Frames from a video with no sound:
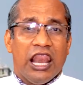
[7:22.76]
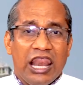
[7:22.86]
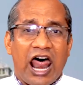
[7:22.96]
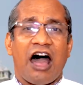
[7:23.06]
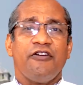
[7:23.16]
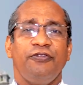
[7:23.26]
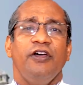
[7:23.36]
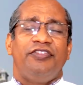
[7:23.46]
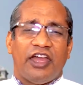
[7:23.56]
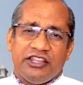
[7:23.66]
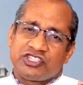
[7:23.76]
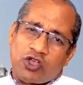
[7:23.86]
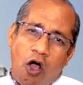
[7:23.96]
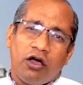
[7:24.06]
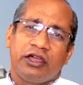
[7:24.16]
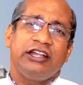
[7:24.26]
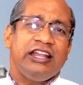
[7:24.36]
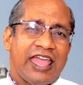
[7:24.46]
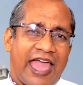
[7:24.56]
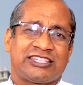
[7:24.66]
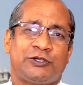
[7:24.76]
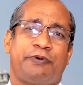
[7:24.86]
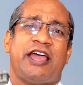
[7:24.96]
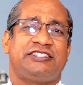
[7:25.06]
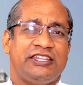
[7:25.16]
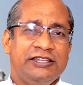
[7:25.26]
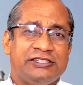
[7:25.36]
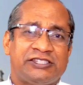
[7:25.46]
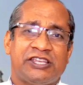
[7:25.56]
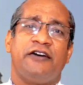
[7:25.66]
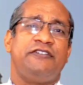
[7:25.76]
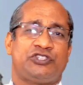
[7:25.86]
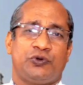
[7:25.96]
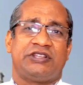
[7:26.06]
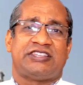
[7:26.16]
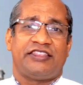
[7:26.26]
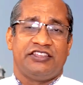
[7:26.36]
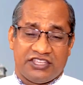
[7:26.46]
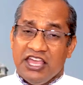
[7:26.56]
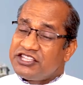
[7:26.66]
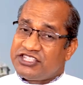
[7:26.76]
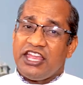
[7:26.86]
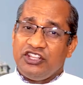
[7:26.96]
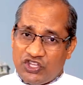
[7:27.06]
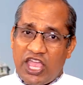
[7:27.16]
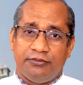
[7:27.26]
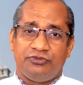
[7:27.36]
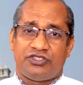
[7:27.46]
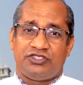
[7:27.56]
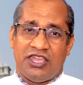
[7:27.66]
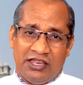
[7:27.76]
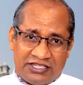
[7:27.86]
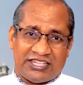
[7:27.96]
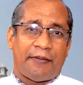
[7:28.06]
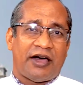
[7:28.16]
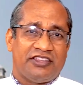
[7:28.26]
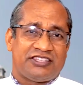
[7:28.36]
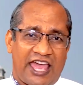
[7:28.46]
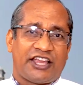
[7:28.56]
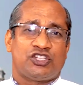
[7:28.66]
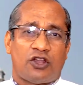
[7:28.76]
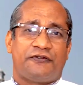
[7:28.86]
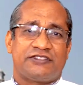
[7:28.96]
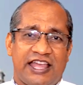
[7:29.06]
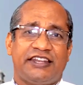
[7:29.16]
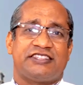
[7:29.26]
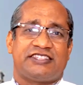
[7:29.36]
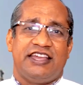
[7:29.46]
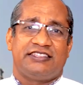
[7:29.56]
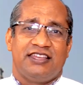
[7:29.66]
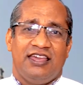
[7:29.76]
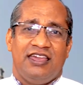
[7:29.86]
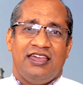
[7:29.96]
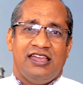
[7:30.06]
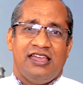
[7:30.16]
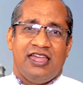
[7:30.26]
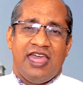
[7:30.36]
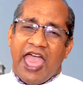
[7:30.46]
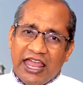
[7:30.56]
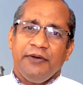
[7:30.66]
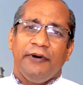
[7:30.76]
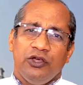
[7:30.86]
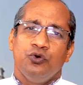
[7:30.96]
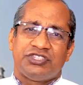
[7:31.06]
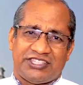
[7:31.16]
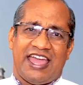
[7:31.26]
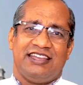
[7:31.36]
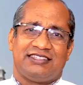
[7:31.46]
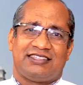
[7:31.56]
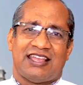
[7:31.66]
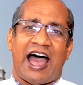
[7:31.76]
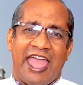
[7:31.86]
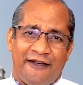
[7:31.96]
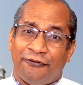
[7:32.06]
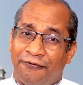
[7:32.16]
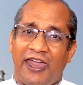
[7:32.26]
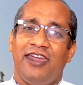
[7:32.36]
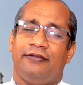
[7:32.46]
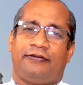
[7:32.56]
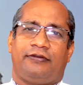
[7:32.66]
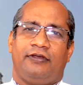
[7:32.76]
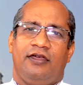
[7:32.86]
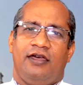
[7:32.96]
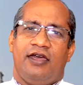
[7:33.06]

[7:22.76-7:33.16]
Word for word: Love that is concretely expressed in service towards others. St. James, in some other section of his letter, says, Anybody who says, I have faith,